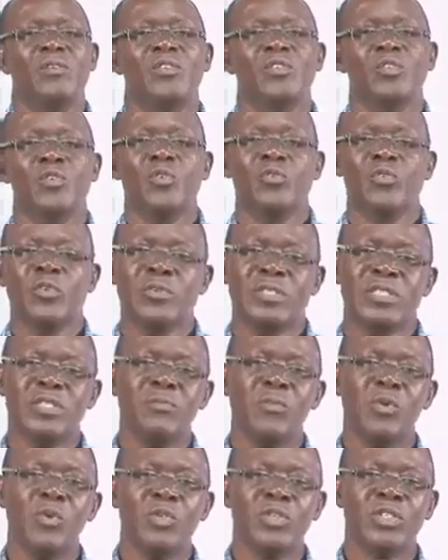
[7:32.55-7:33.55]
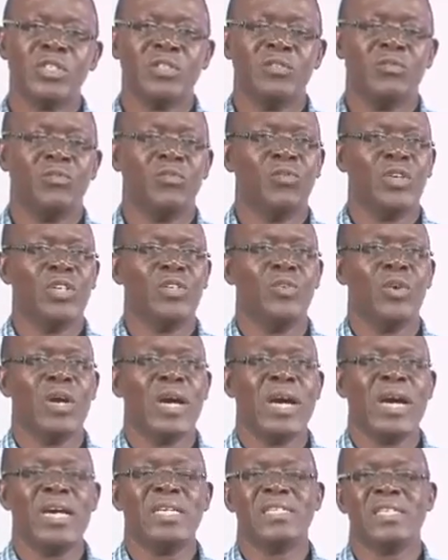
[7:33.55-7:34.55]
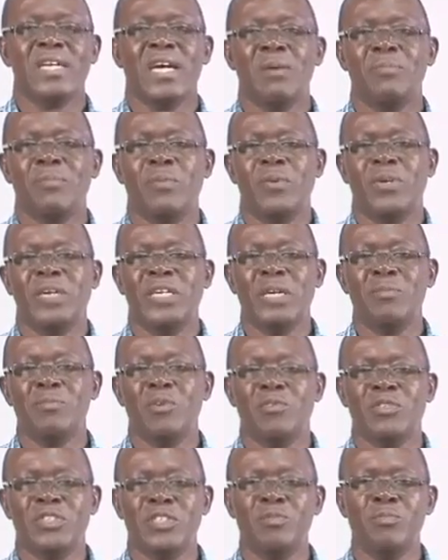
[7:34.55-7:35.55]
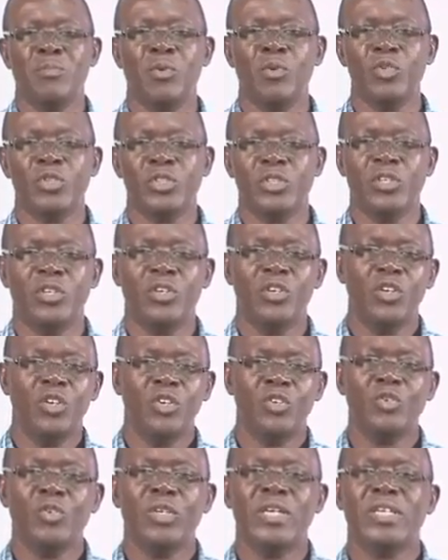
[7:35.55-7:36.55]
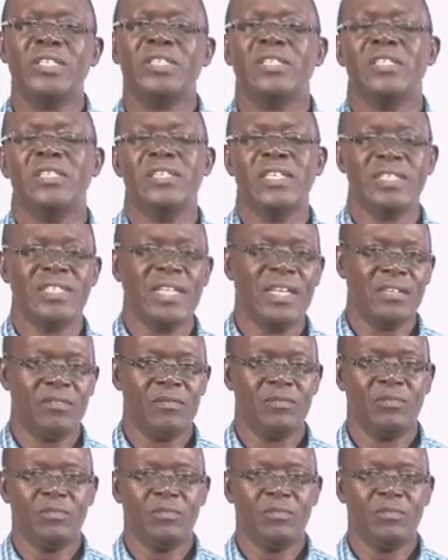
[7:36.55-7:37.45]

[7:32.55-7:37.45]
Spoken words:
So from symbols, when you add up a number of symbols, you get data.